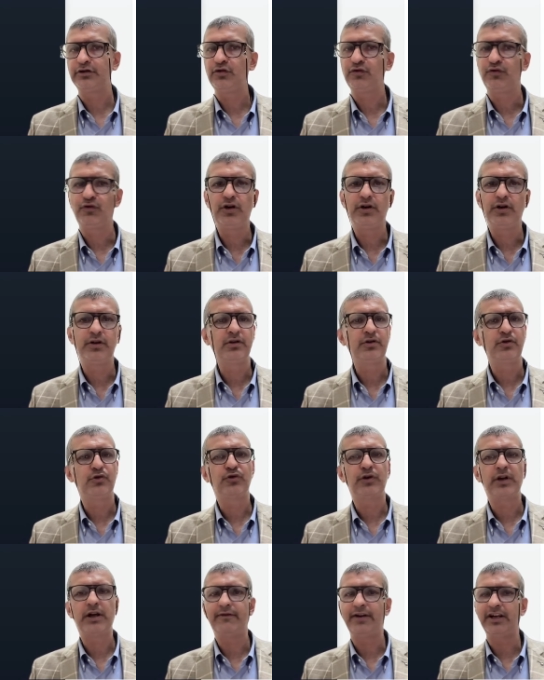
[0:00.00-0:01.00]
you want. You
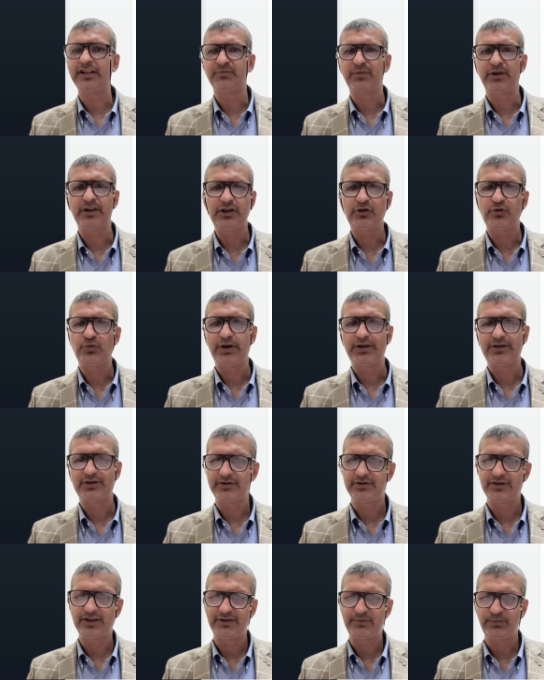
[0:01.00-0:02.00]
could have as many
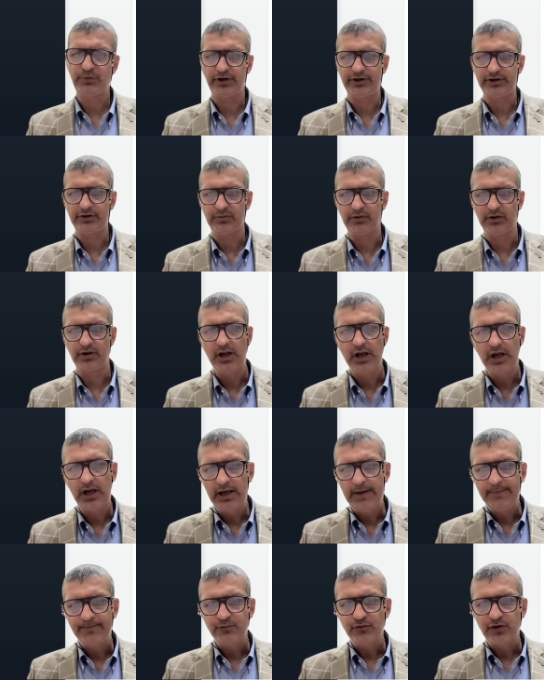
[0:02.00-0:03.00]
questions as possible.
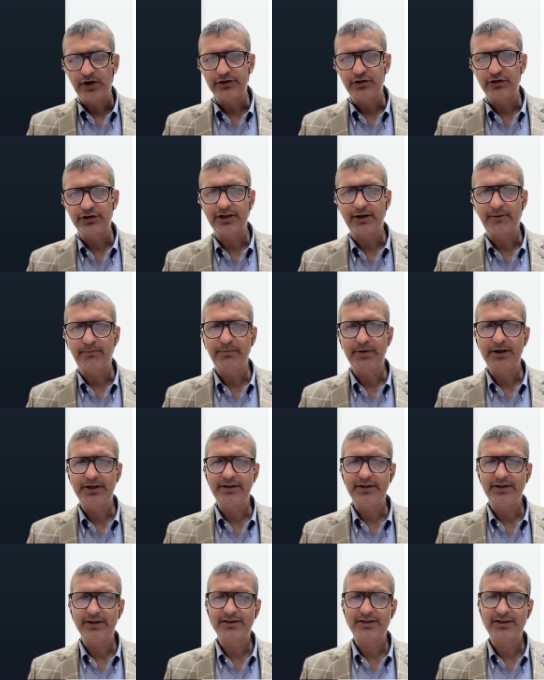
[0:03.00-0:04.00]
Once you
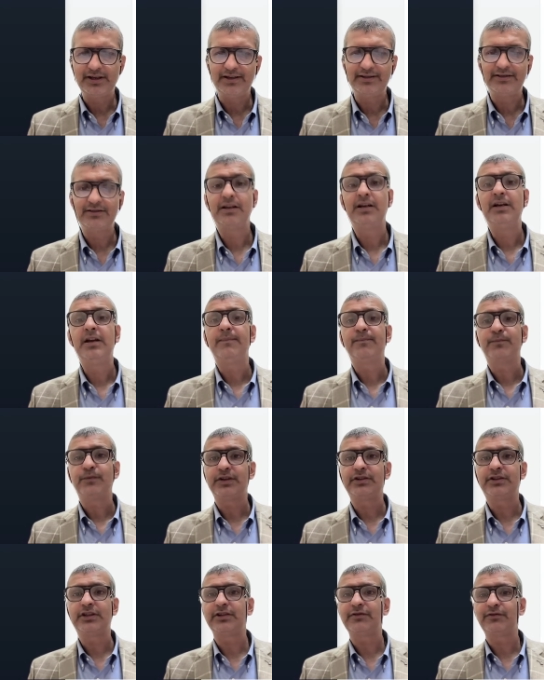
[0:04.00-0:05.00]
submit this test,
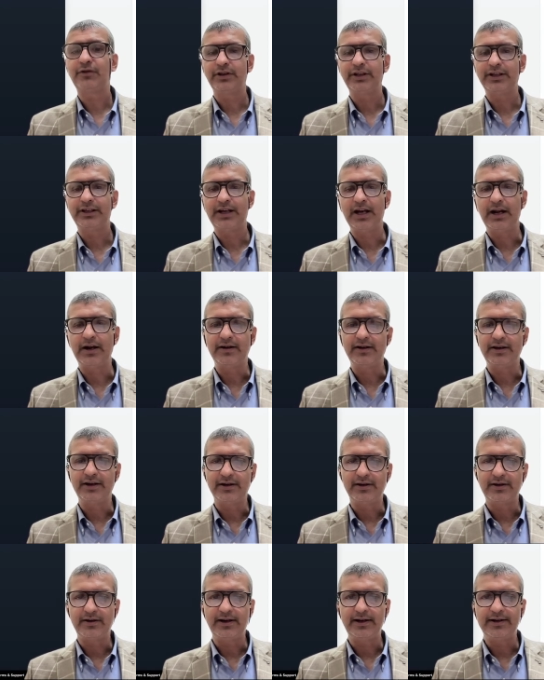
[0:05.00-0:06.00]
this is for the
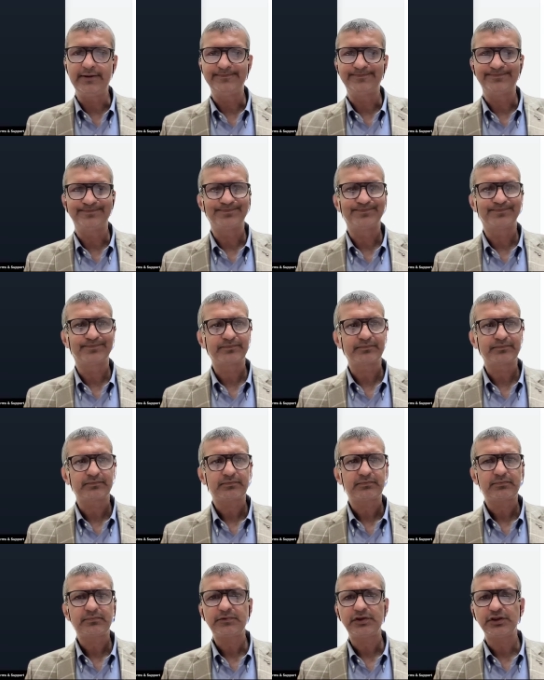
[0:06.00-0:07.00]
candidate, right?
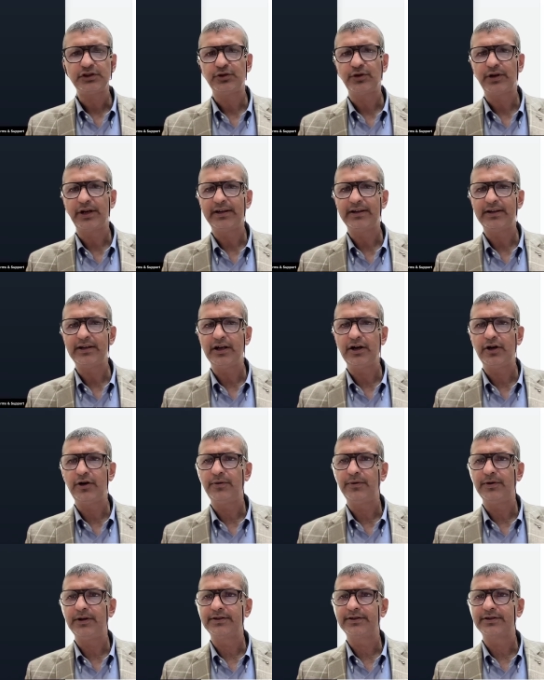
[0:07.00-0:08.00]
So right
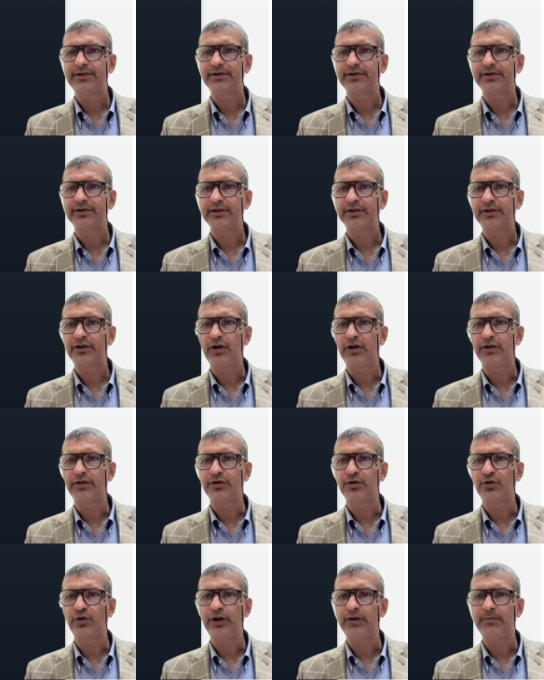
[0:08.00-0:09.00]
now it's not
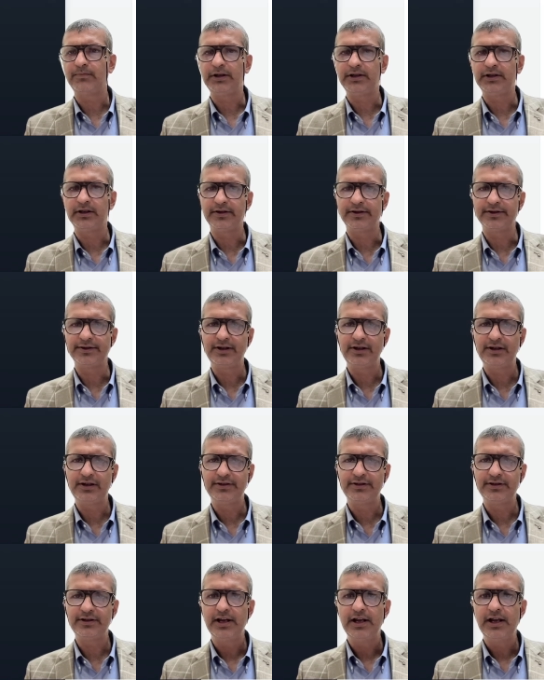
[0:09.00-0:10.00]
showing me the
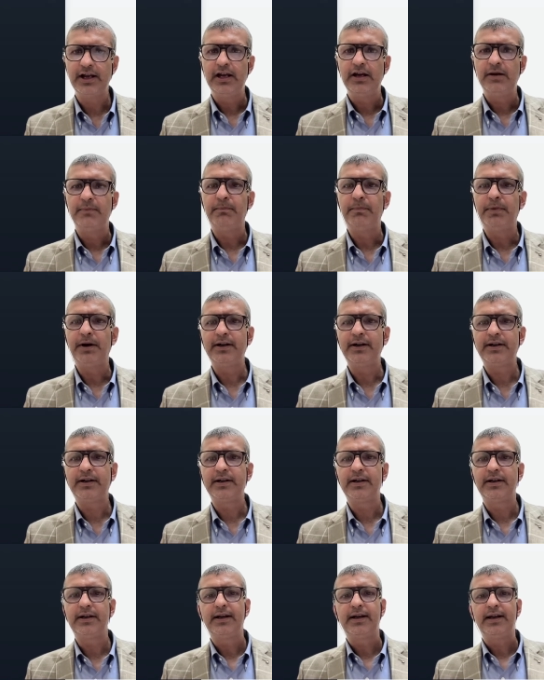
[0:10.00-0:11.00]
results, but
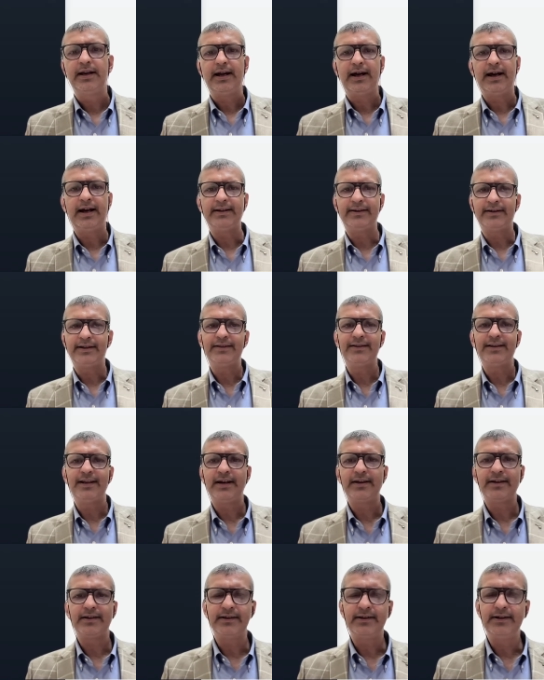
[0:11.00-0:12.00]
I did
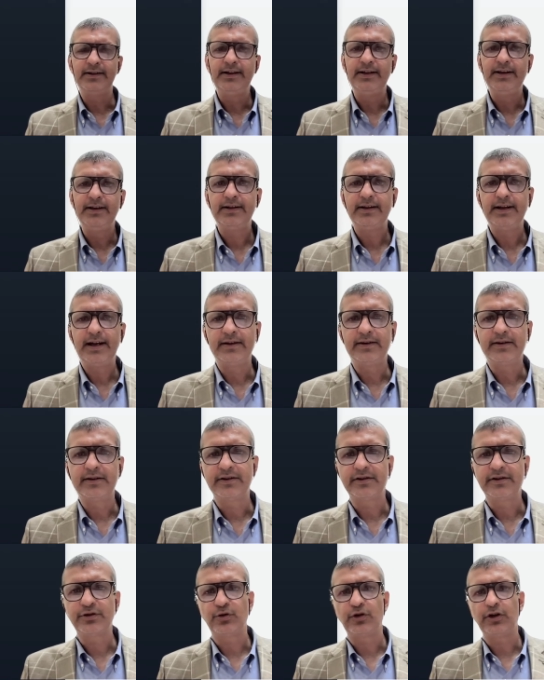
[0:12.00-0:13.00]
that earlier and it
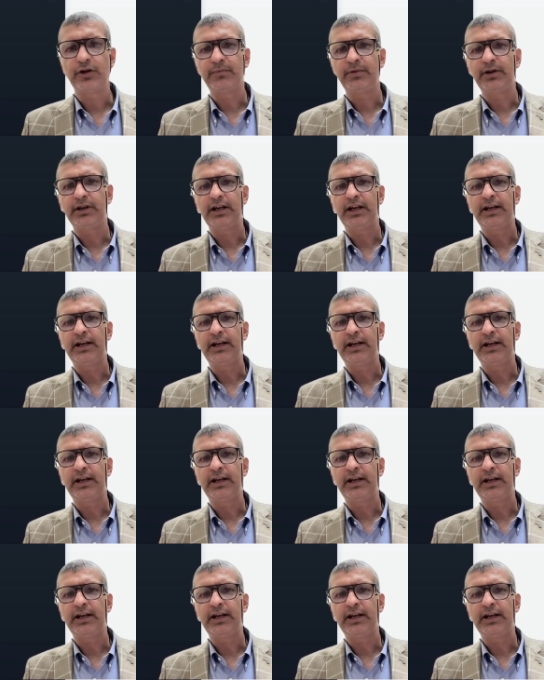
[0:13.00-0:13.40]
is showing me